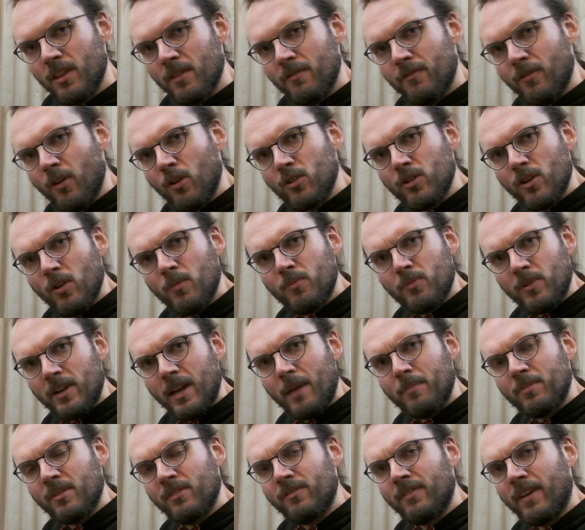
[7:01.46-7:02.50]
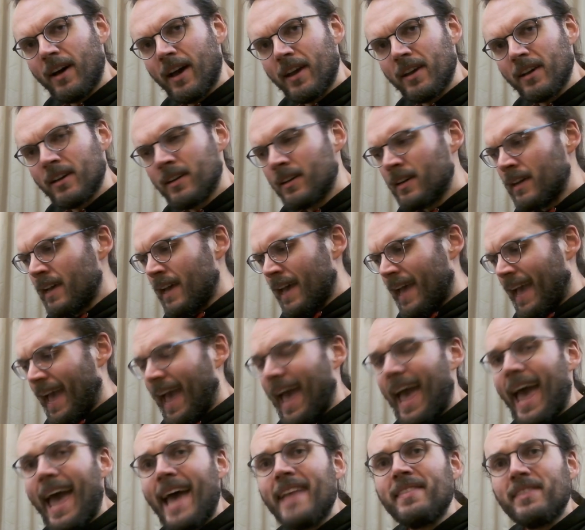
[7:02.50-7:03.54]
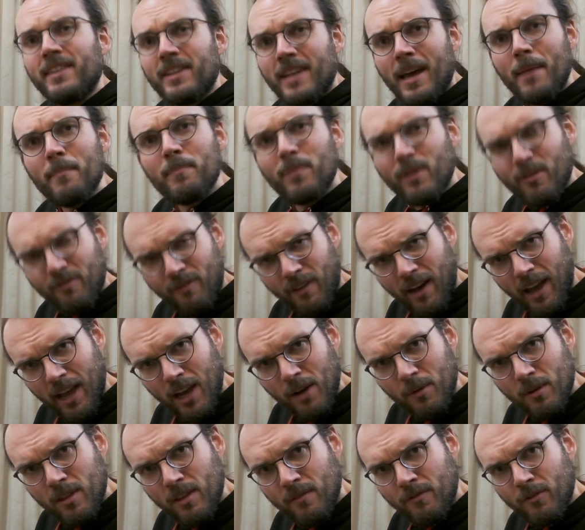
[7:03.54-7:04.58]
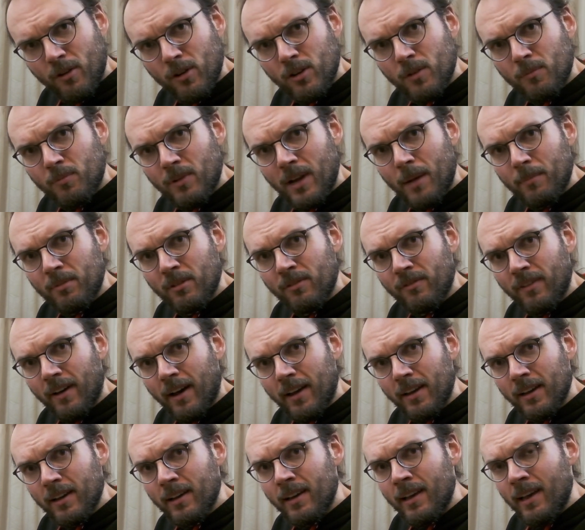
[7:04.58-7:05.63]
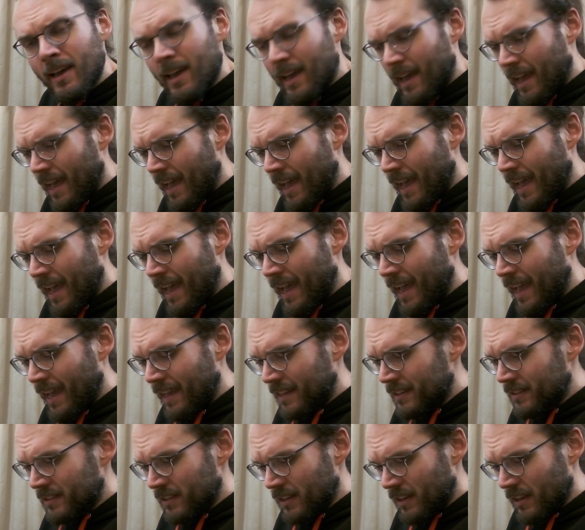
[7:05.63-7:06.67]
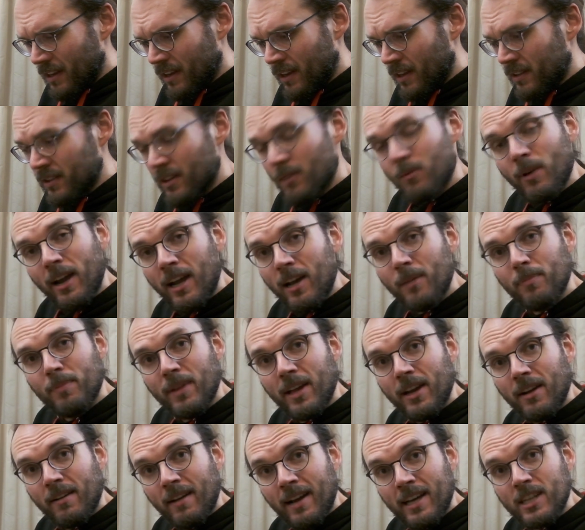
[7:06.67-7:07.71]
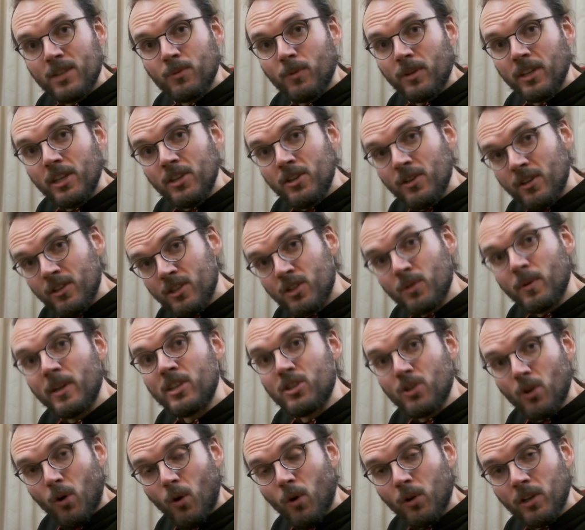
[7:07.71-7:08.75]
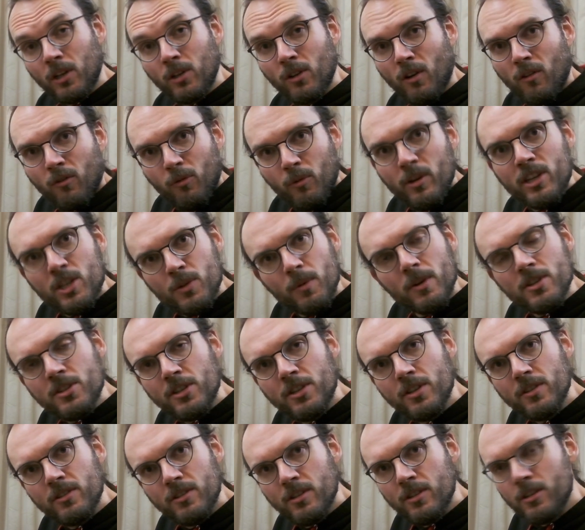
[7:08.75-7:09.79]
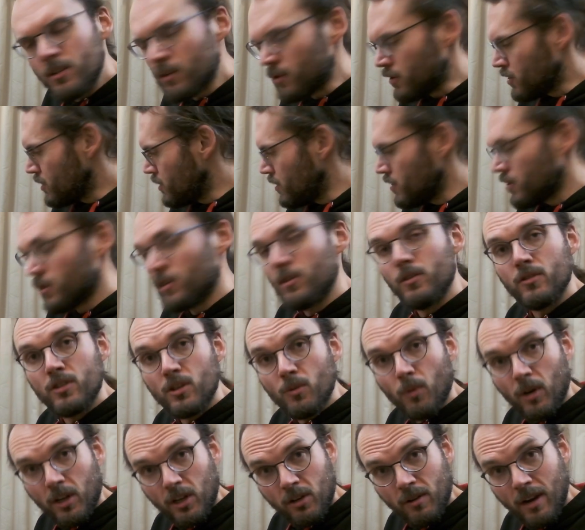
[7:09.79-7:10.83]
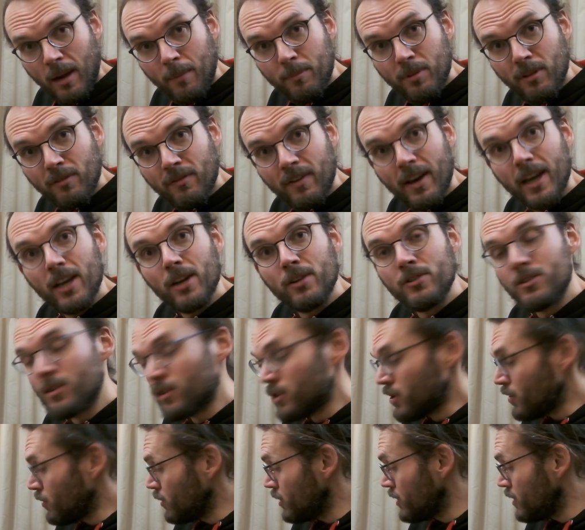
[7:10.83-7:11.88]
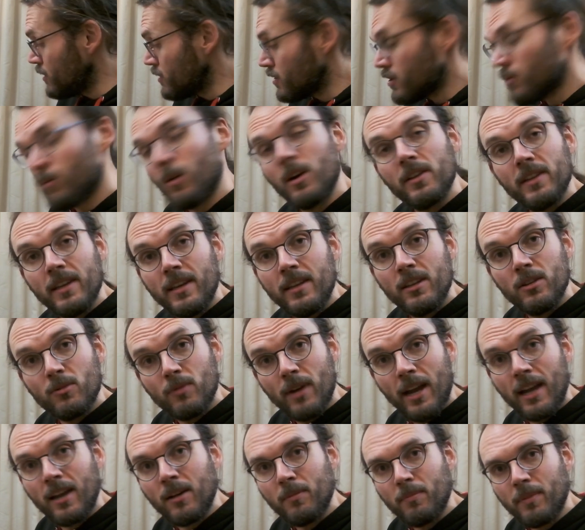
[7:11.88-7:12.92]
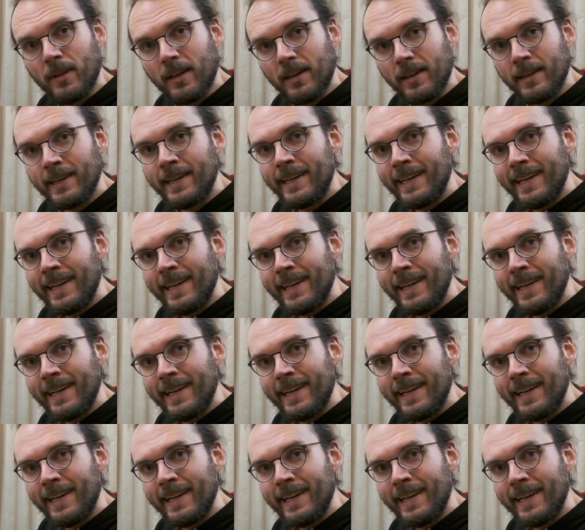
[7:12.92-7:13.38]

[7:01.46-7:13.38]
a phono preamplifier and an amplifier with a phono preamplifier, and the record player has one that you can switch on and off? Which one should you use? Should you use the one in your amplifier, or should you use the one in the record player?